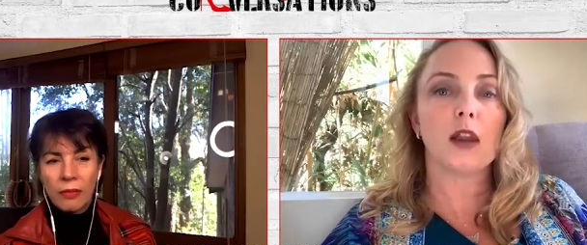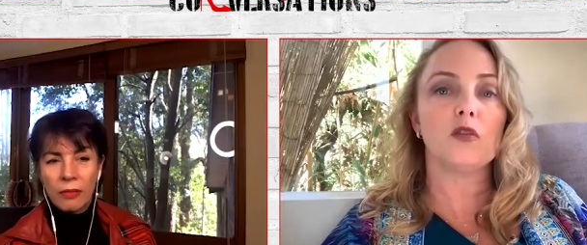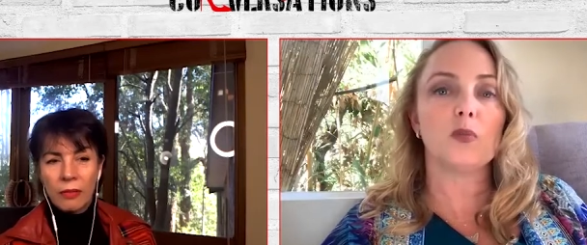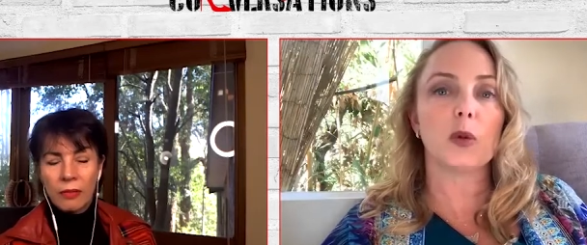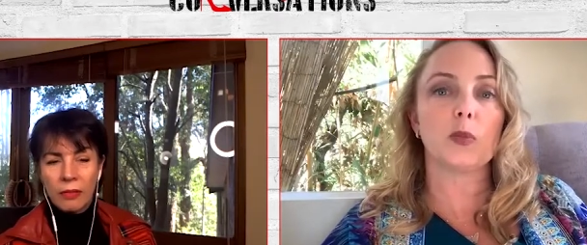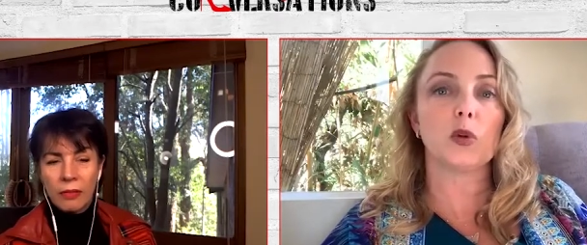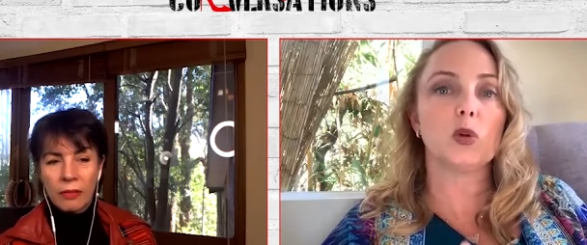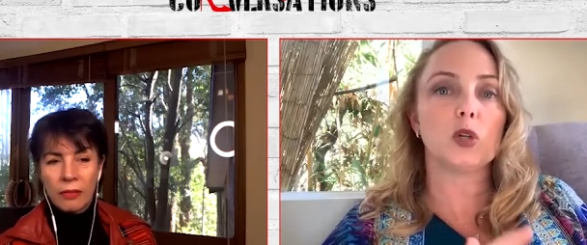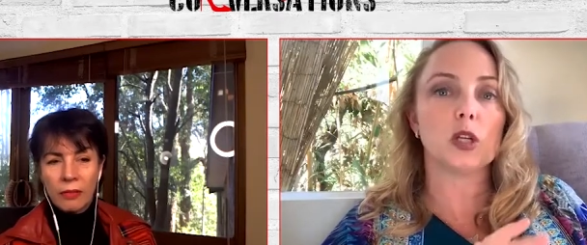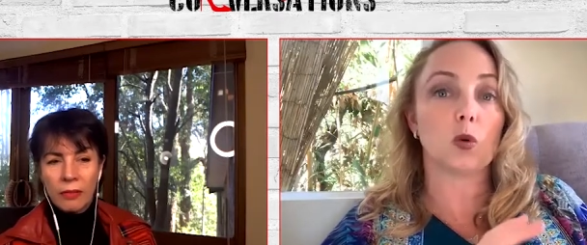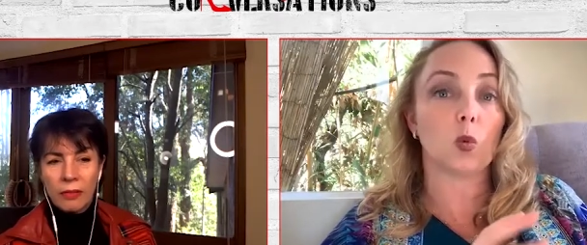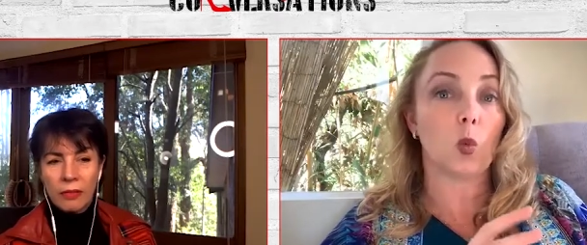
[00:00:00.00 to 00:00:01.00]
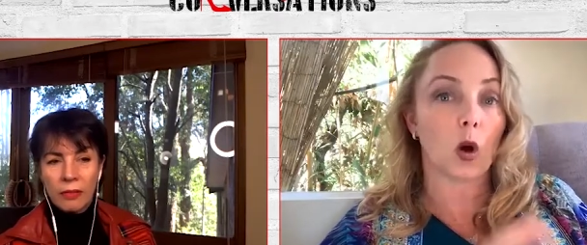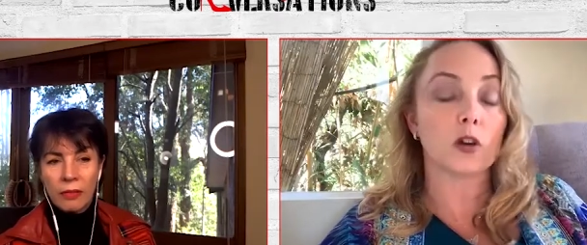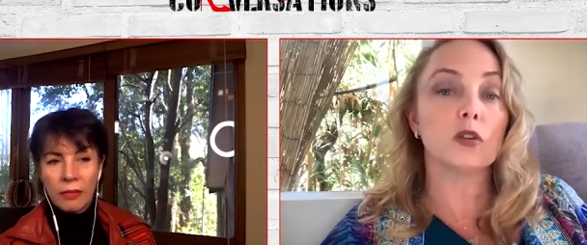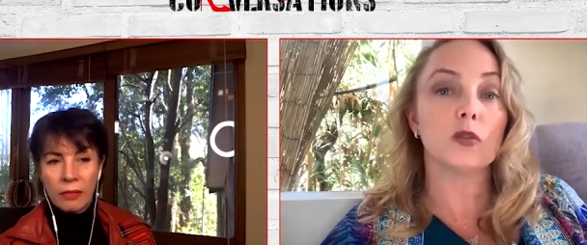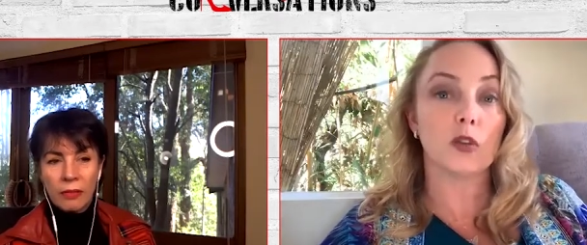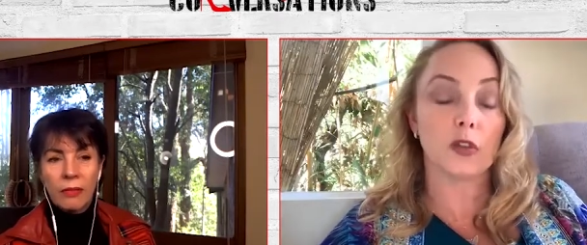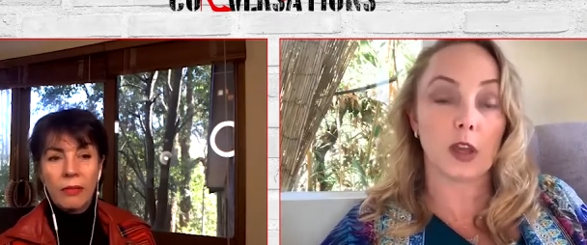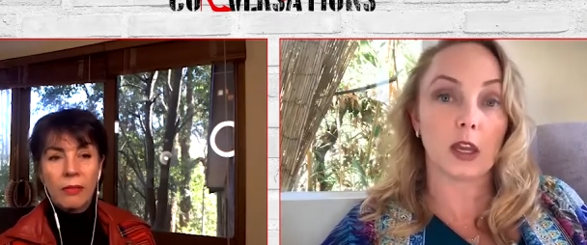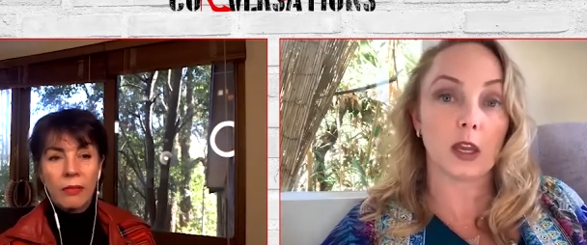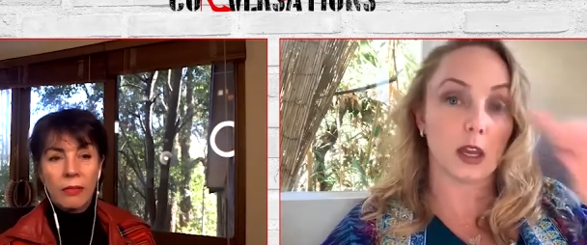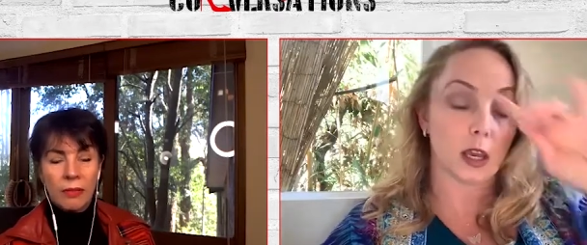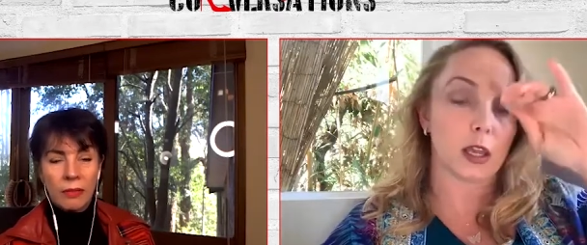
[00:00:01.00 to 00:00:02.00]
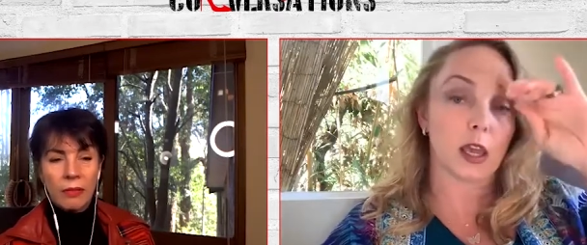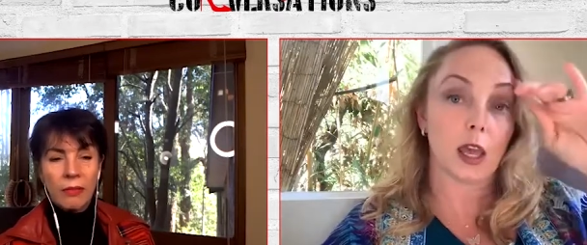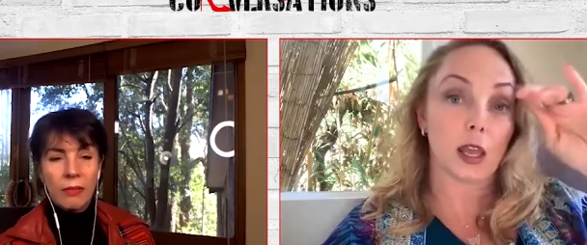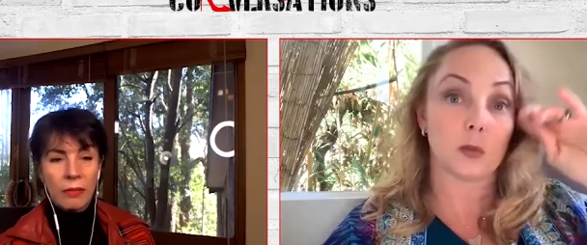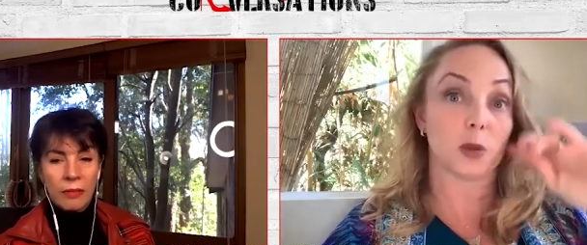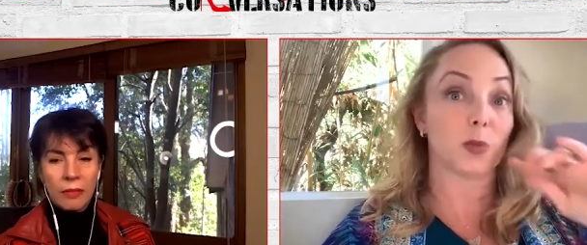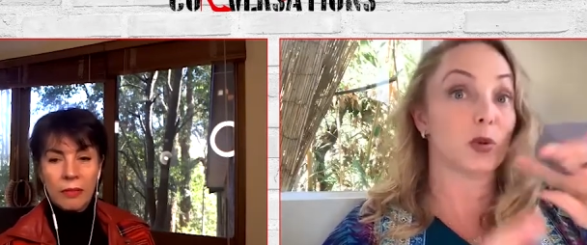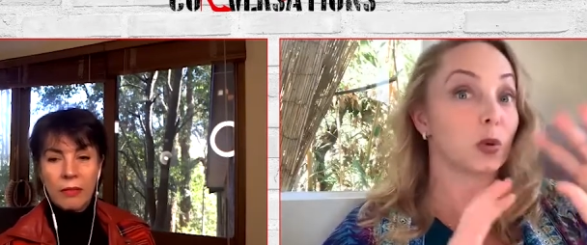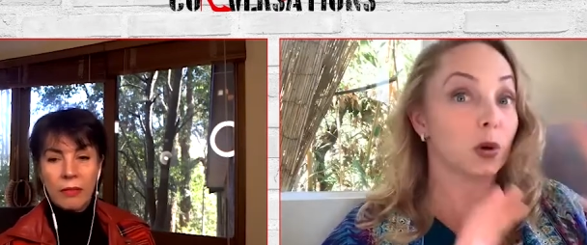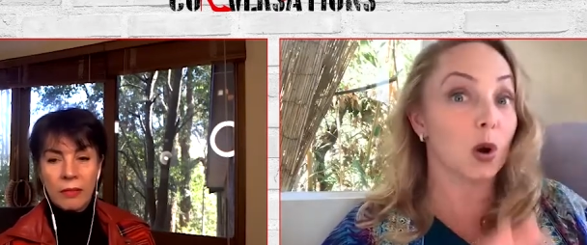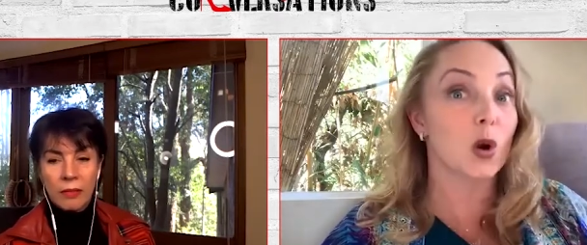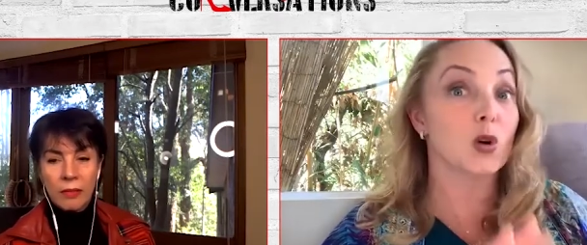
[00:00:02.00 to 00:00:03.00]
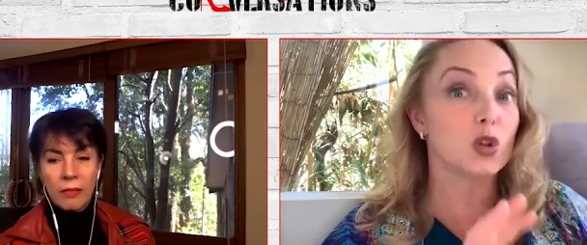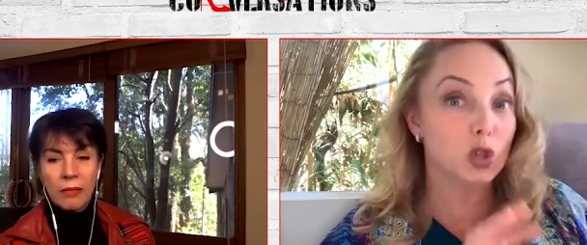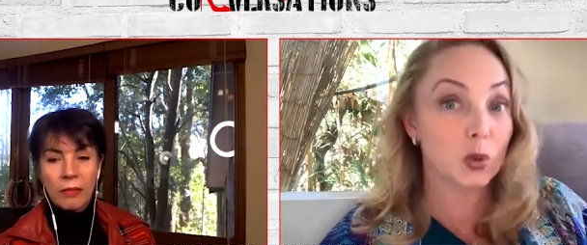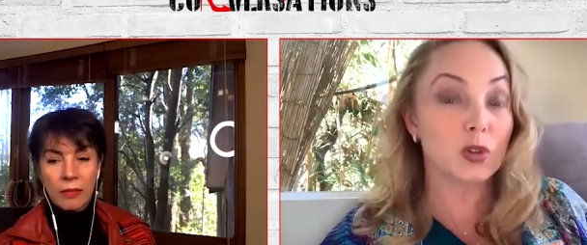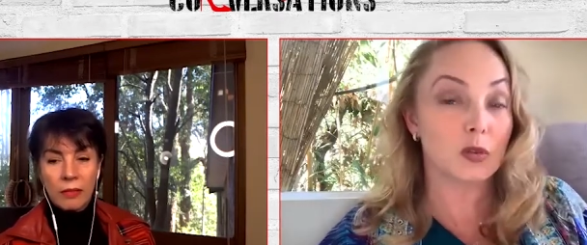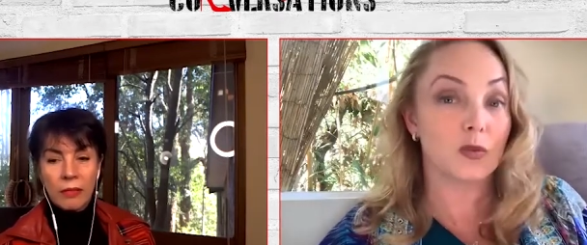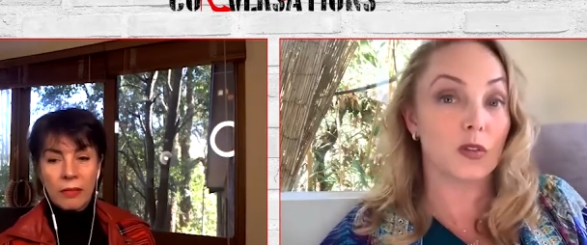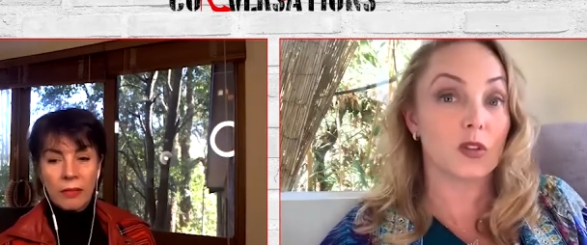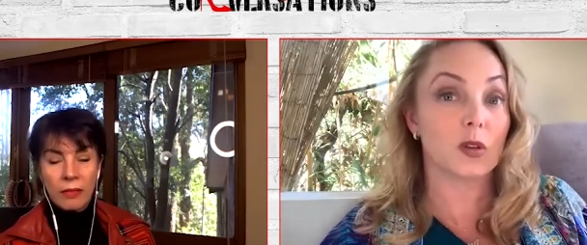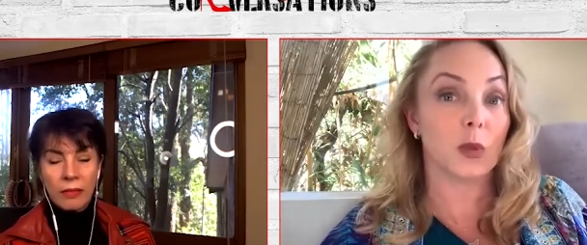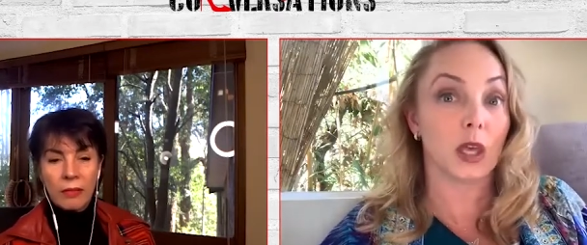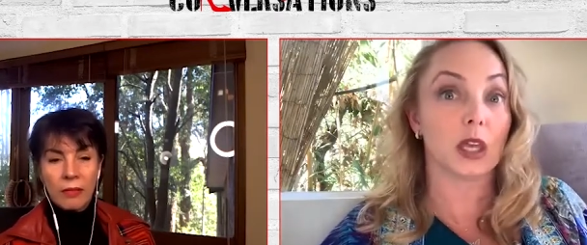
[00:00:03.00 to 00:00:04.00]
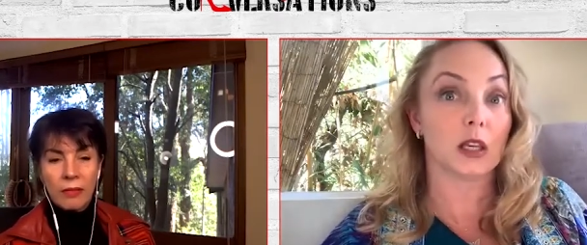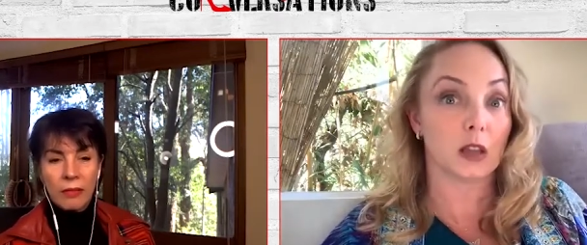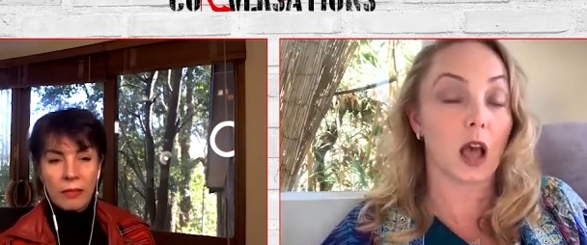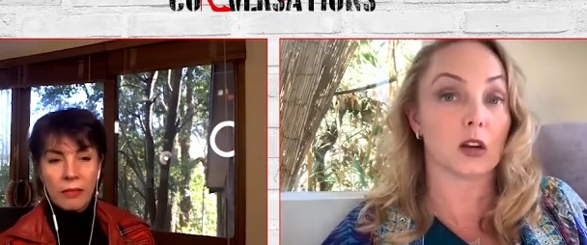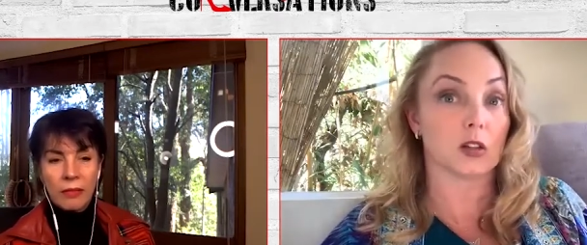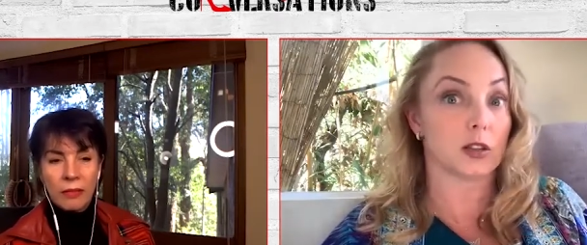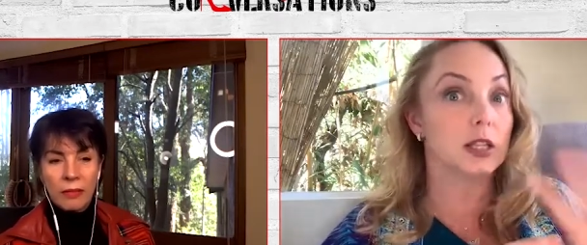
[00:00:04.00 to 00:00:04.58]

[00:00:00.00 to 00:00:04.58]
Speaker 1: of people who did a wonderful thing, and again, people who are owed 250 million dollars.